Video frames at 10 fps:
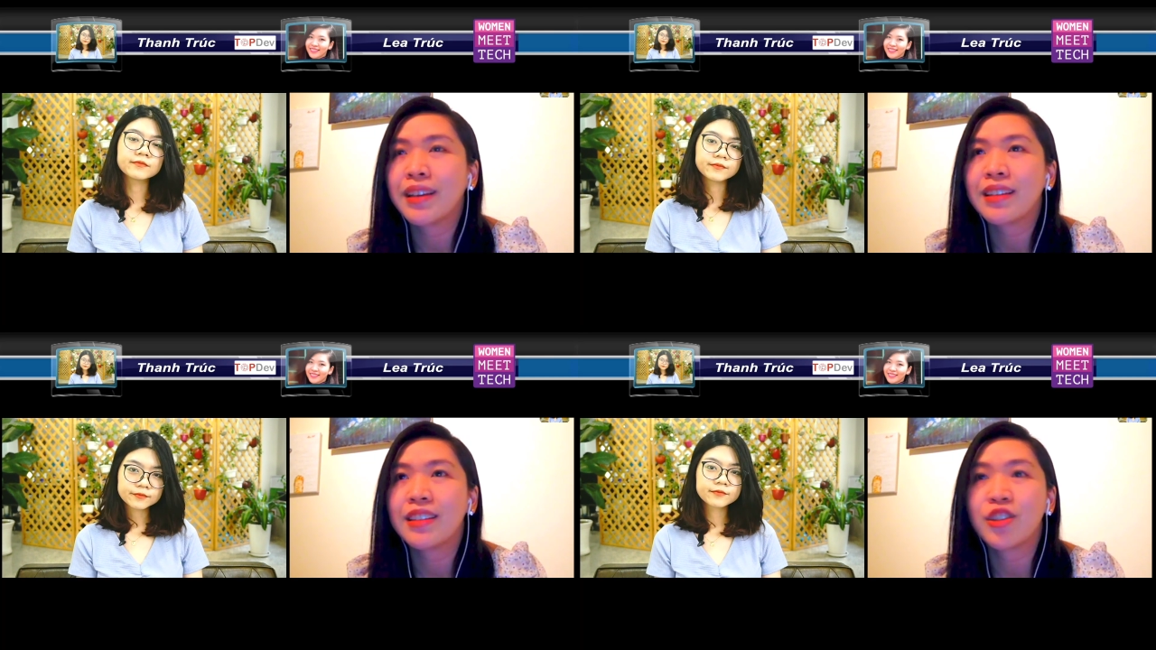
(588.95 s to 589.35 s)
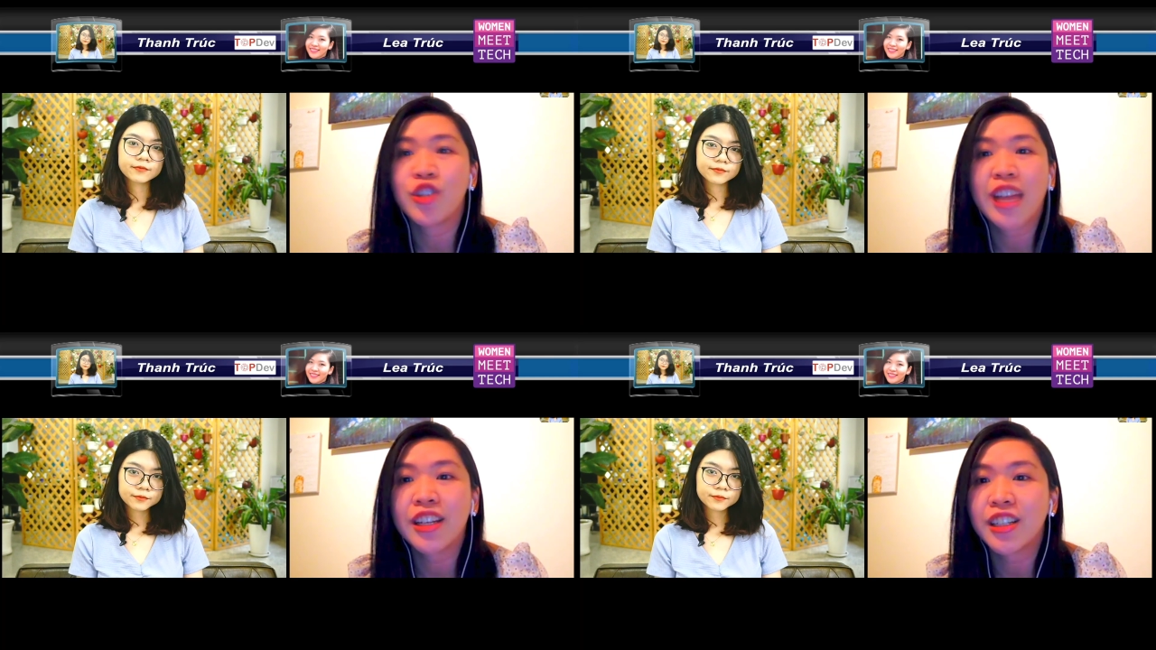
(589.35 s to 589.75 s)
Speaker 1: because it's a
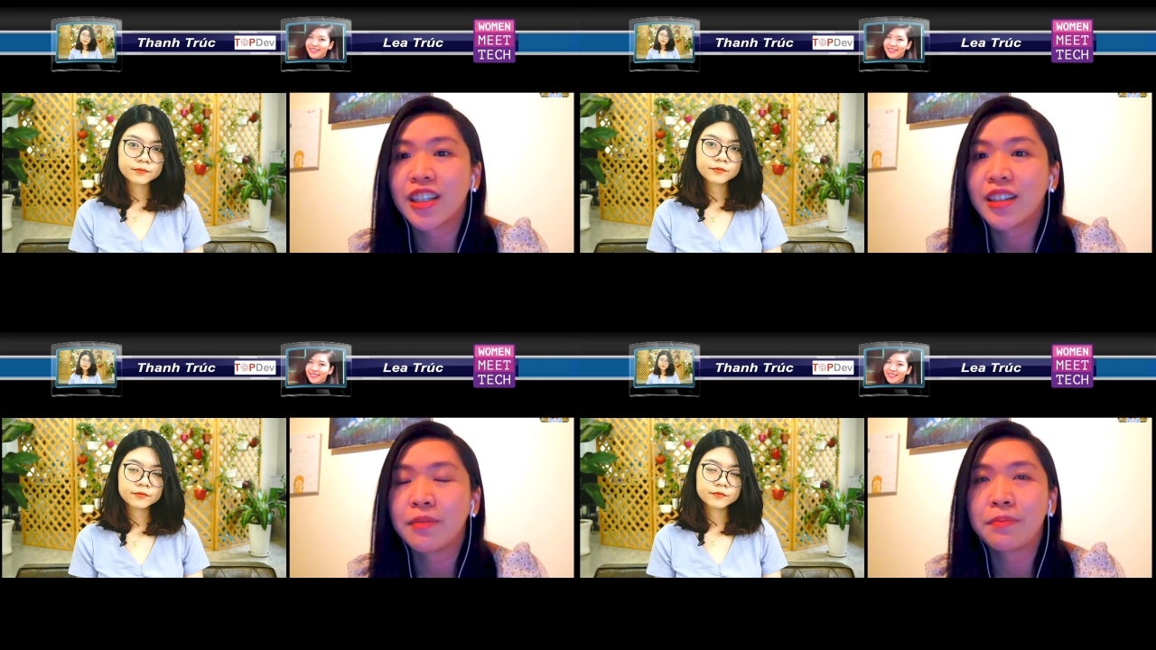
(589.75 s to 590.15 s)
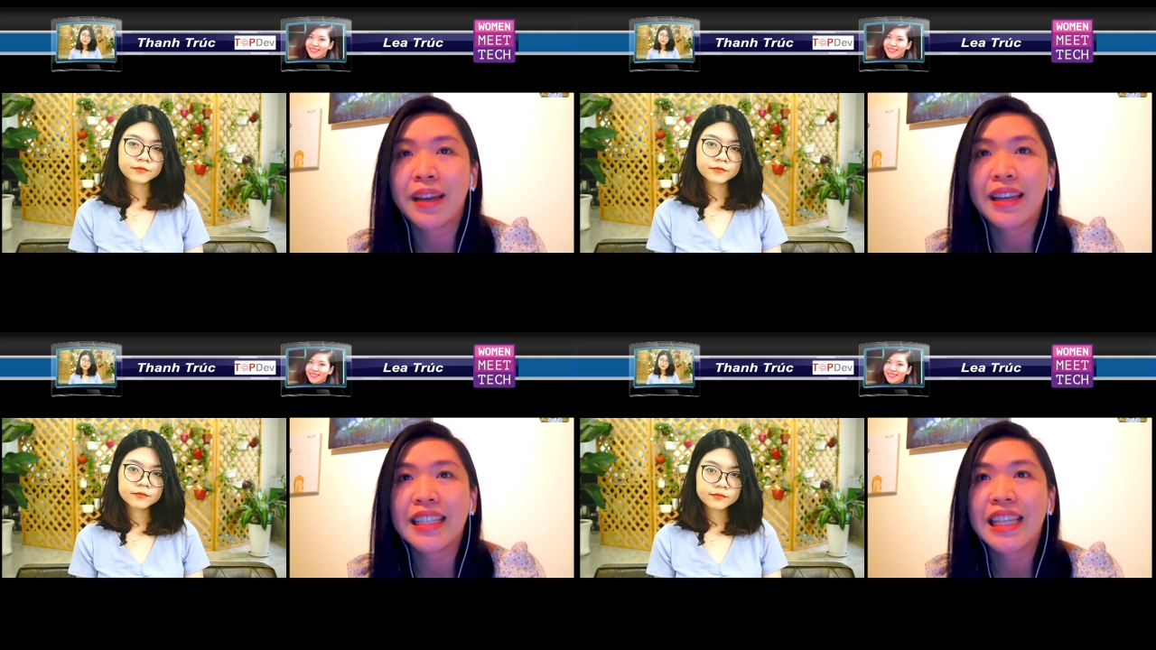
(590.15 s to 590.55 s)
gender
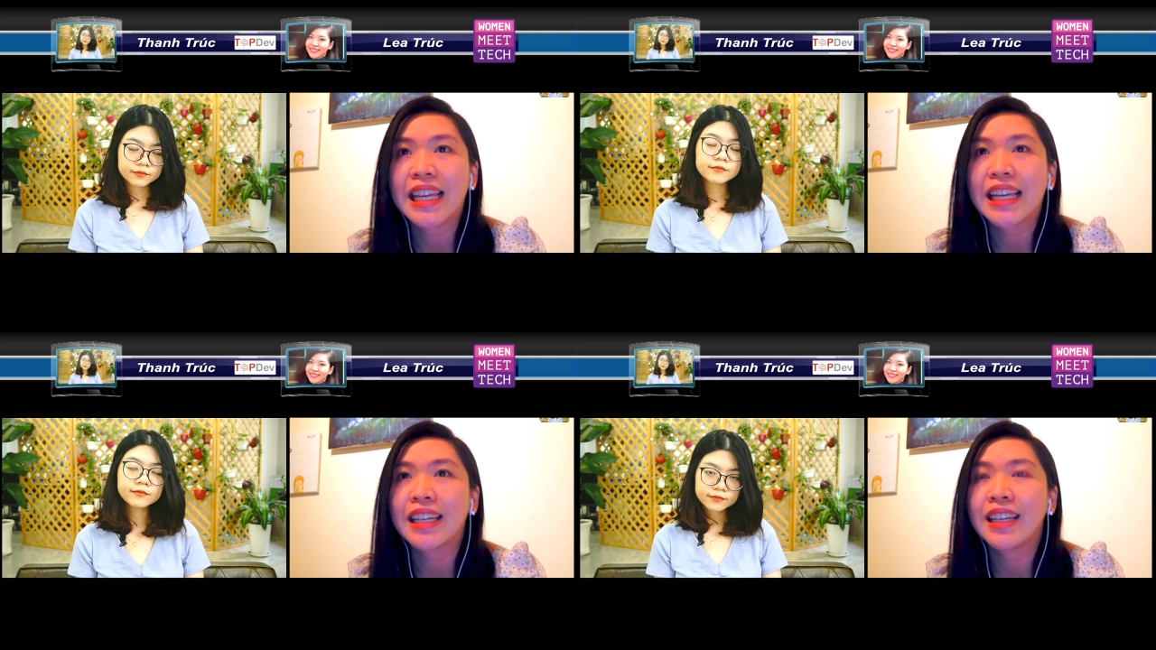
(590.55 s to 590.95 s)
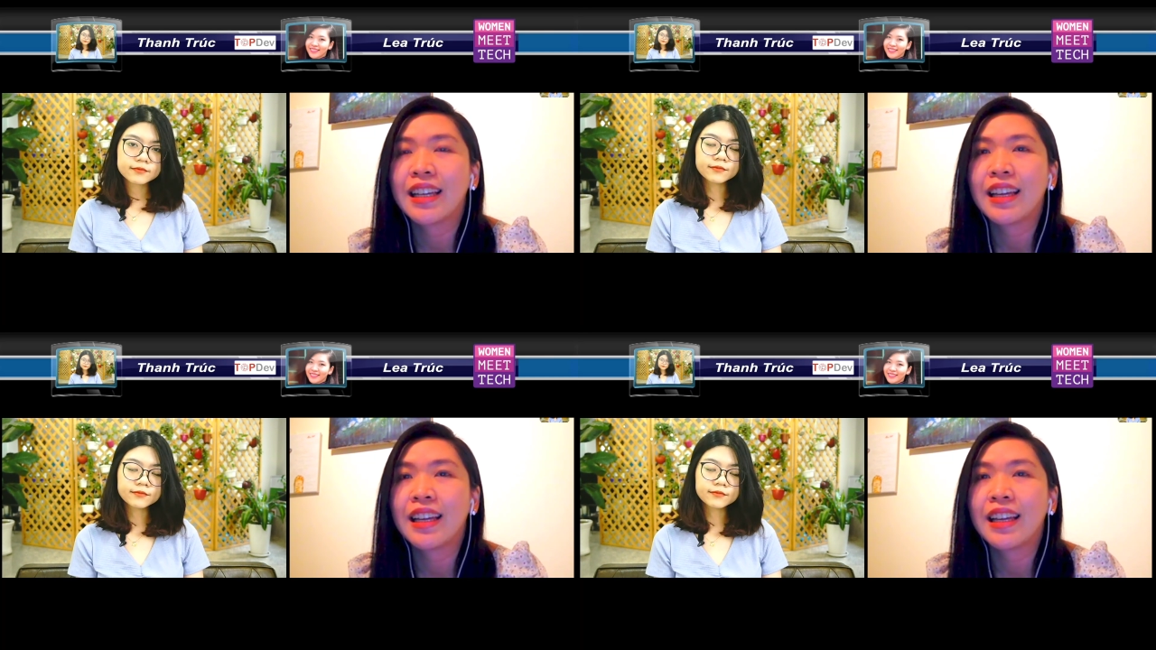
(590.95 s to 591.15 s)
based thing.